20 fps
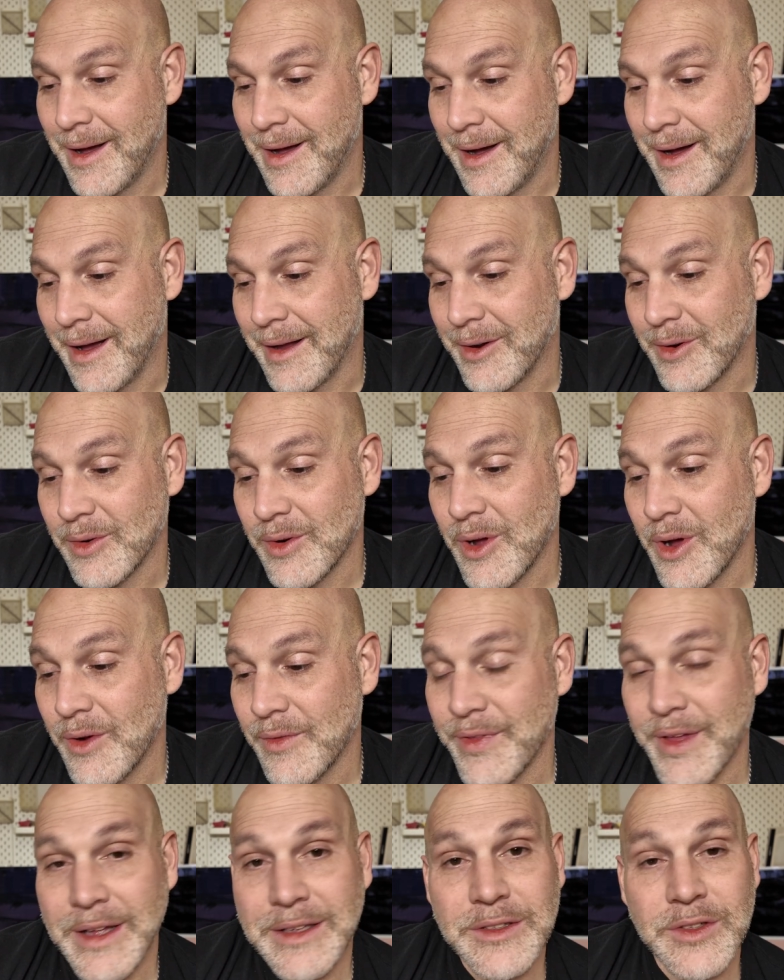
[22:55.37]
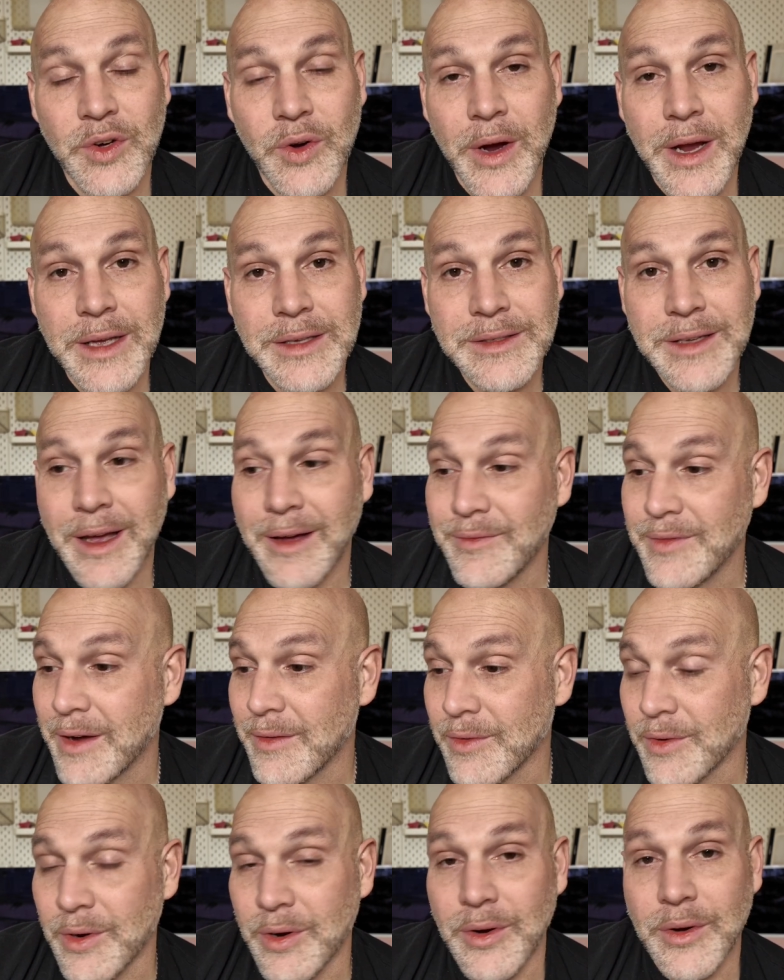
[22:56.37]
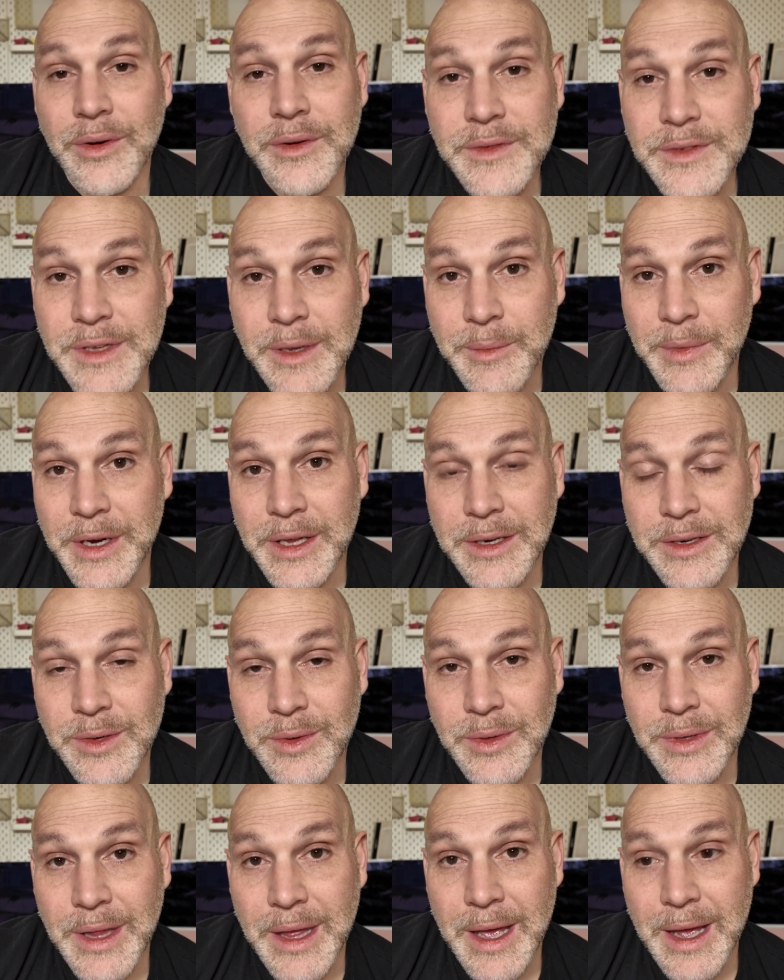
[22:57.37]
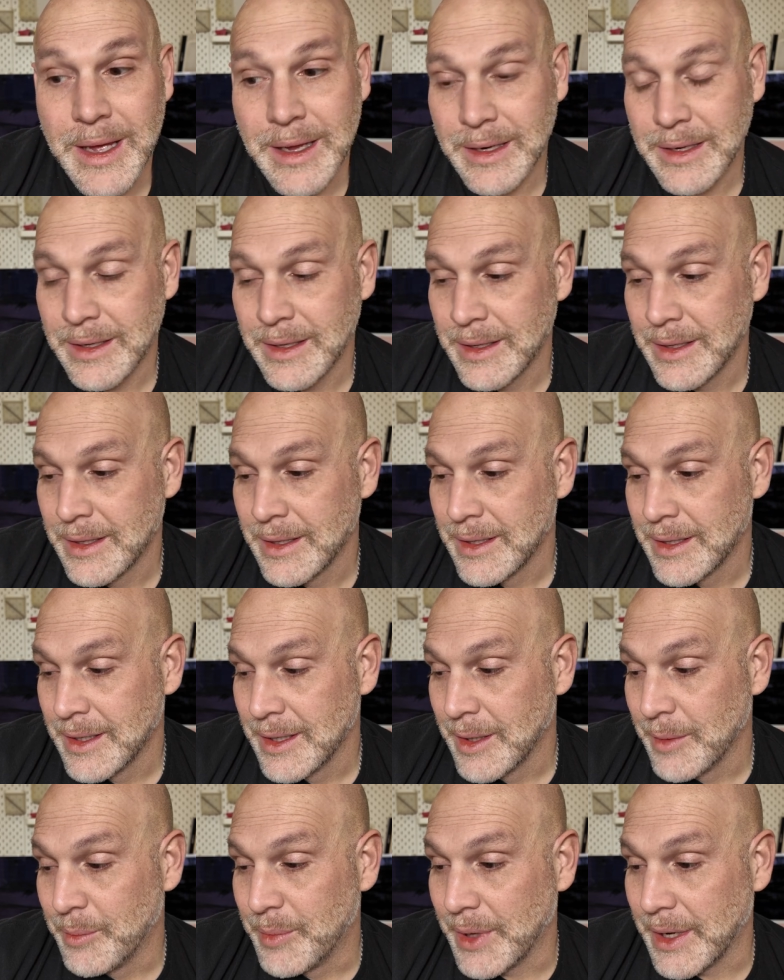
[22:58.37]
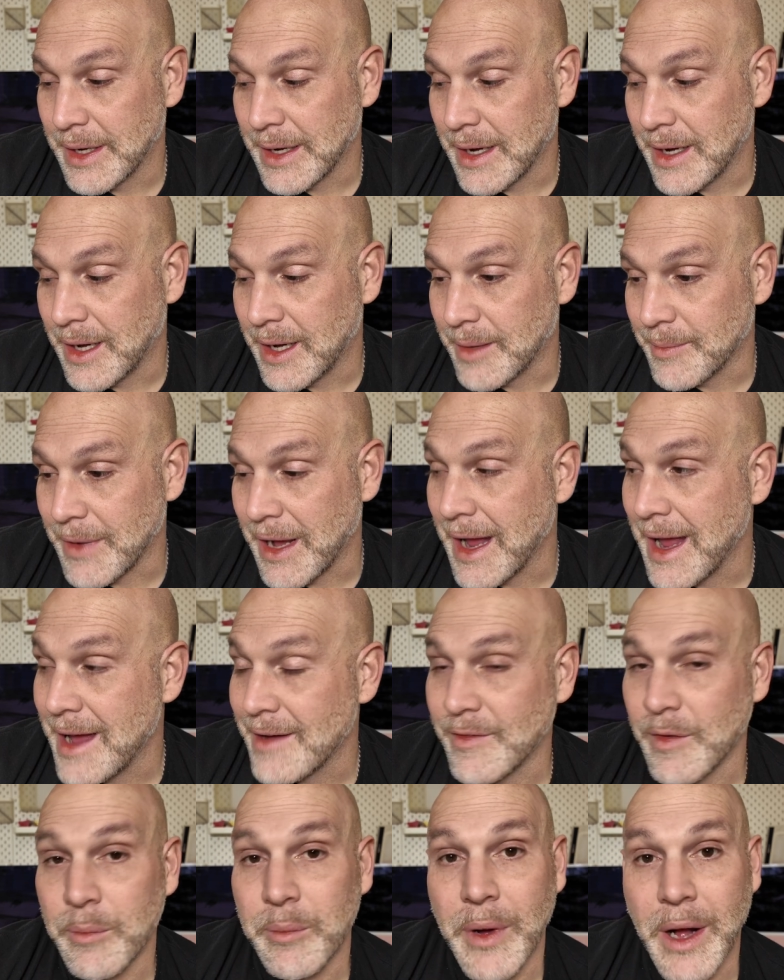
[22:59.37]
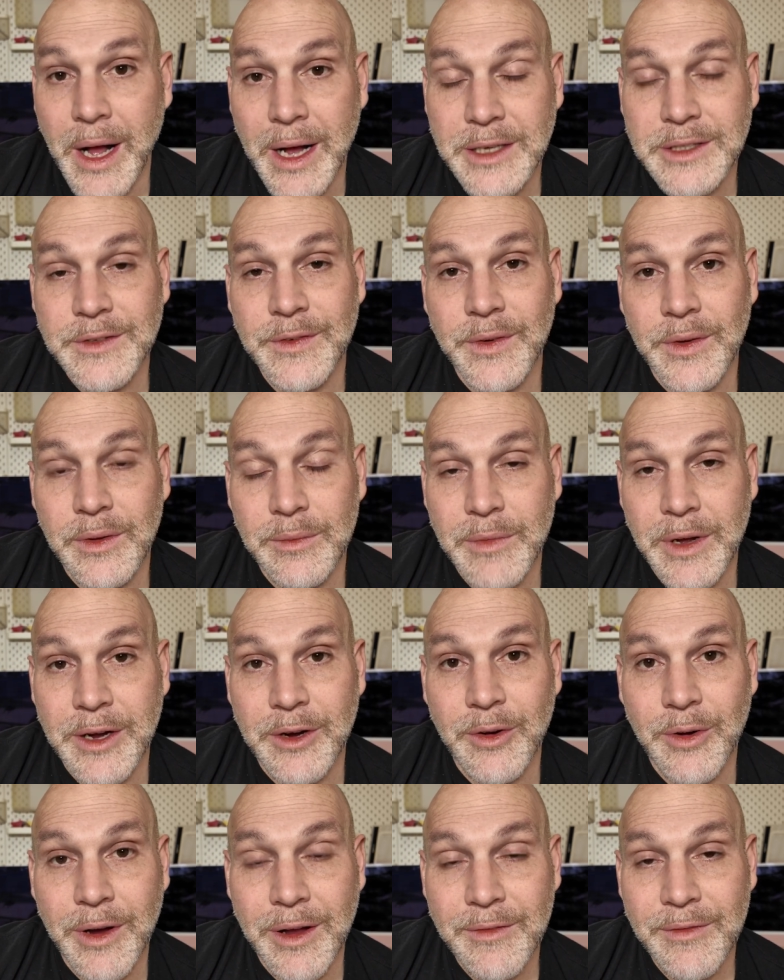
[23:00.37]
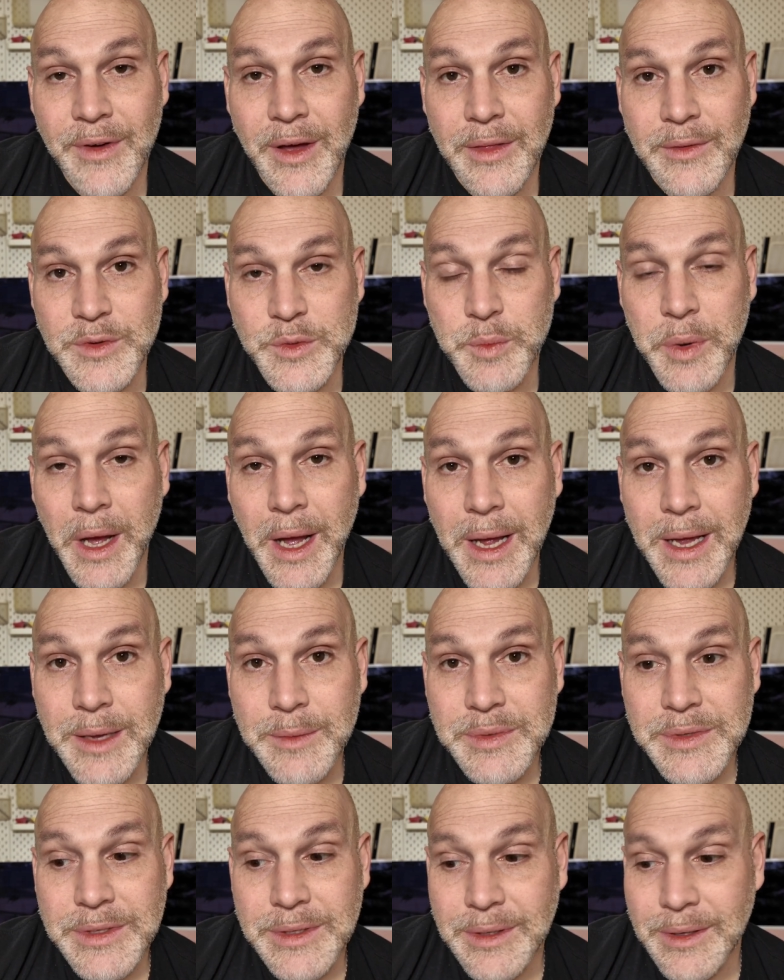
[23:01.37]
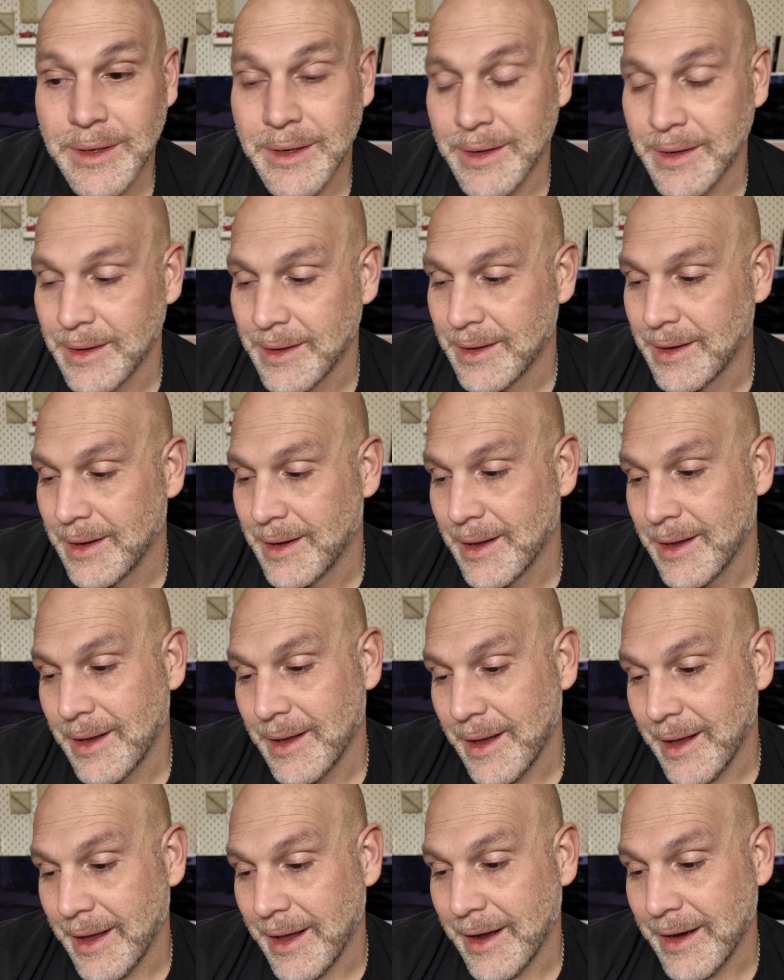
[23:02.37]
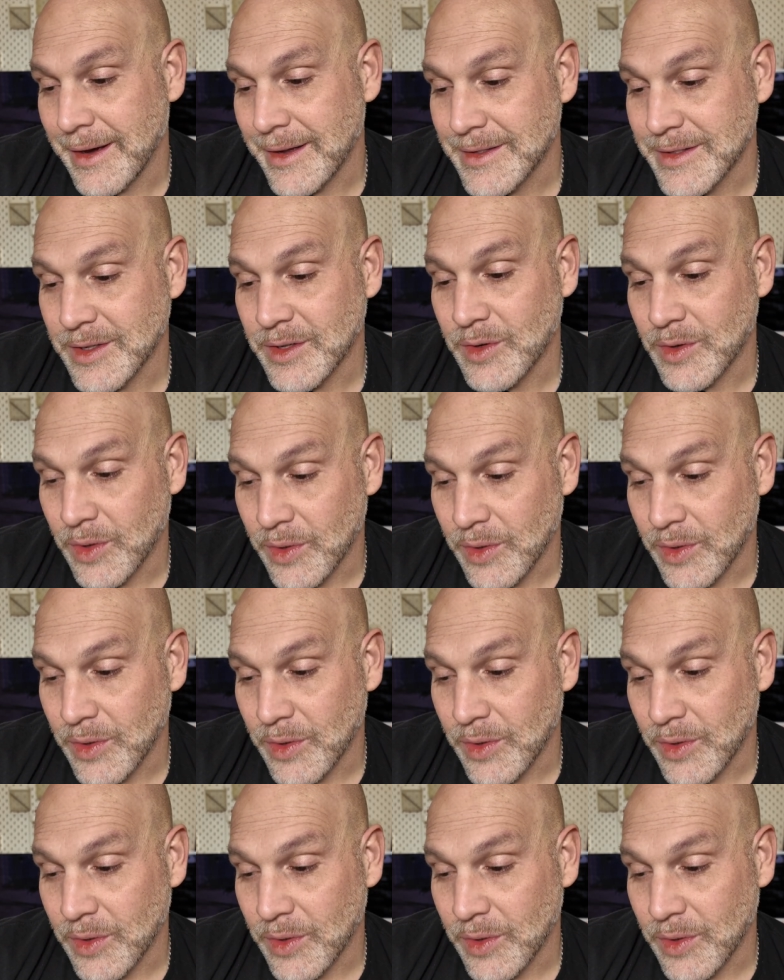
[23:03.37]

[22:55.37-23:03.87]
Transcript: I don't know if that's crazy. I've never heard of somebody doing that. But I have a box full of my grandfather's pipes, and it's